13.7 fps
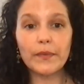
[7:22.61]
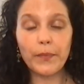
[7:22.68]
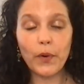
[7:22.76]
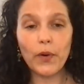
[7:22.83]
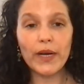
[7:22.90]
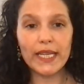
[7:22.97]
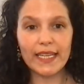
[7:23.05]

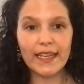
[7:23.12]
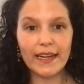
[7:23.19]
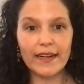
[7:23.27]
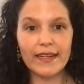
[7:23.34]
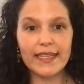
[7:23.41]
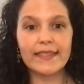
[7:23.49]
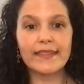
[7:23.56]
point here
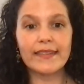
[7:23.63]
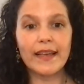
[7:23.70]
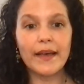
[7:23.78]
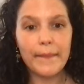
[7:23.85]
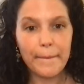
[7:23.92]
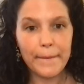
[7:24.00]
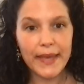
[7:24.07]
is
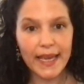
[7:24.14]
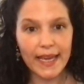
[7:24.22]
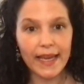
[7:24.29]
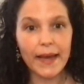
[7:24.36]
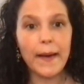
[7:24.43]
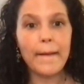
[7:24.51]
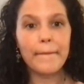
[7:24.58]
me,